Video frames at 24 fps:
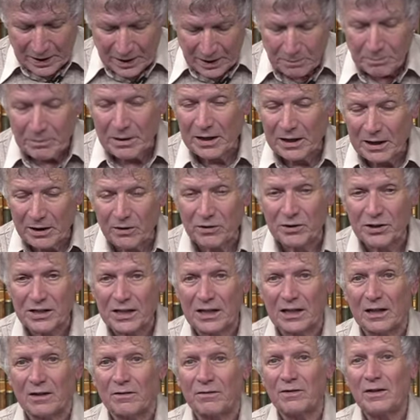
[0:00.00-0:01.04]
and Mary
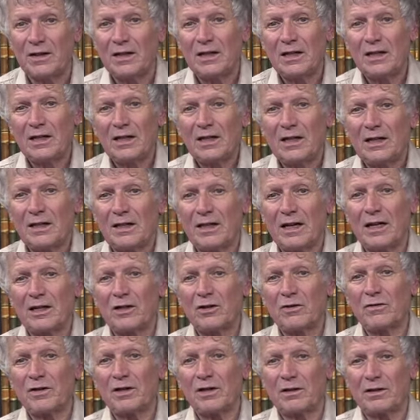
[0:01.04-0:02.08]
herself
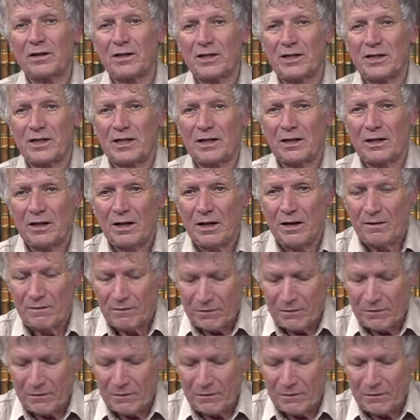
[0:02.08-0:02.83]
died of illness in